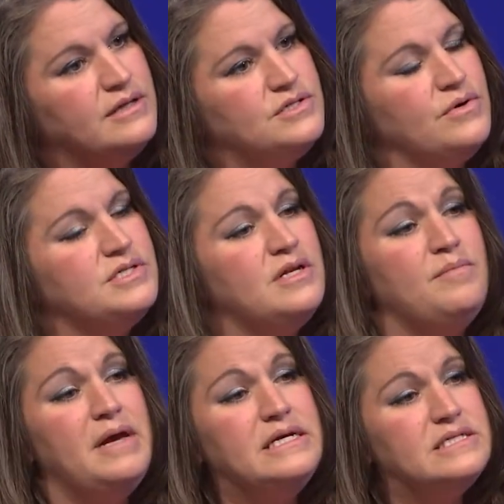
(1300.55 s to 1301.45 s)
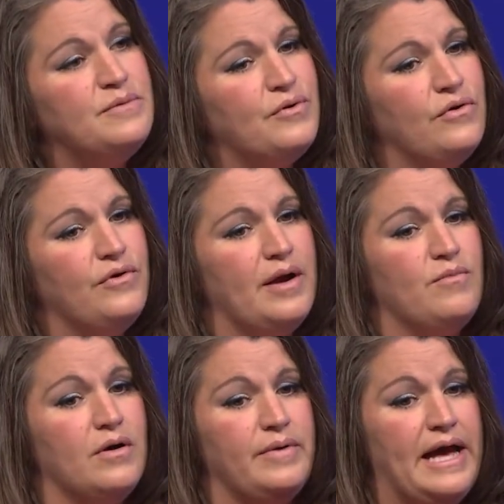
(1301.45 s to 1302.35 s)
And so it's an amazing program
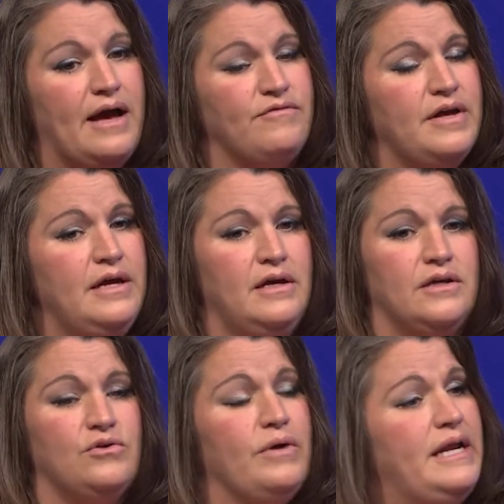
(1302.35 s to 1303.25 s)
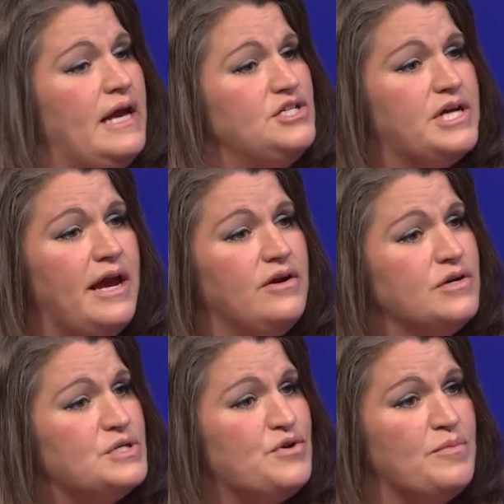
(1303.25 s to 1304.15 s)
where we have great
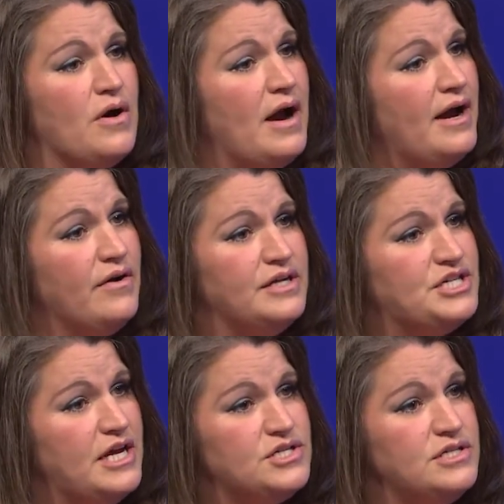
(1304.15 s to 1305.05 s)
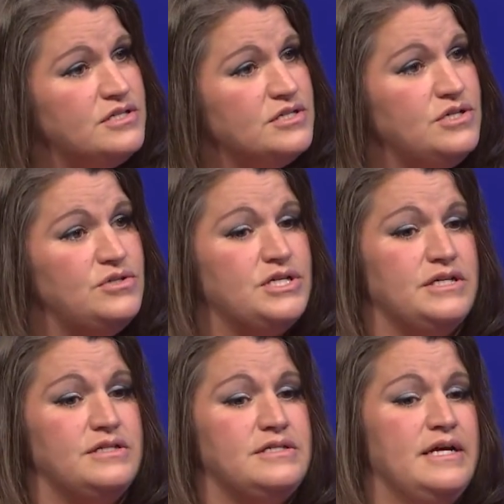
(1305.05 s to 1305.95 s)
educators from our higher education
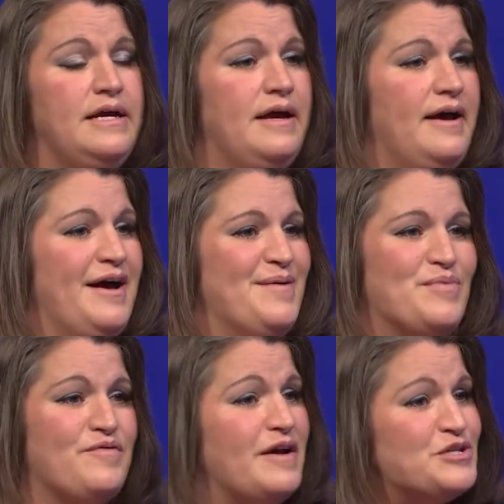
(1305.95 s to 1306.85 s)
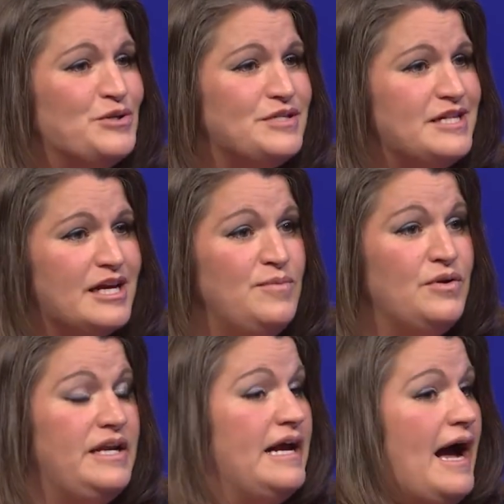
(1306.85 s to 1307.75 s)
institutions, professionals in the community.